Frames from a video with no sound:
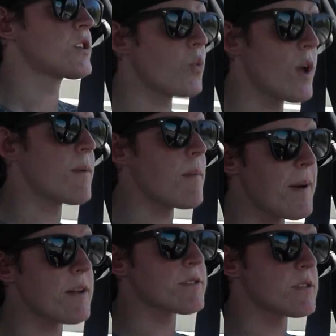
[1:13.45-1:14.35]
So what I'm
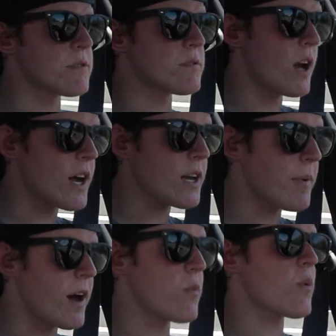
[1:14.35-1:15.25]
about to talk
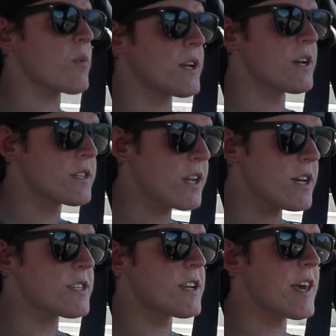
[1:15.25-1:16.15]
about, what we're going to
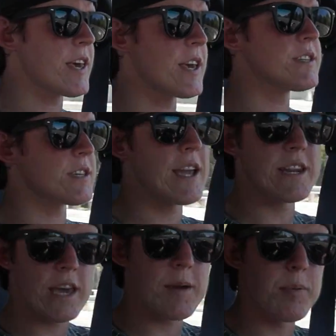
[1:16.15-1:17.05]
discuss today, is
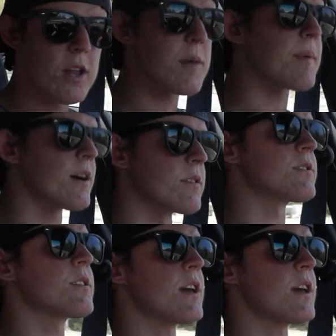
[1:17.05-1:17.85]
80A poly mounts.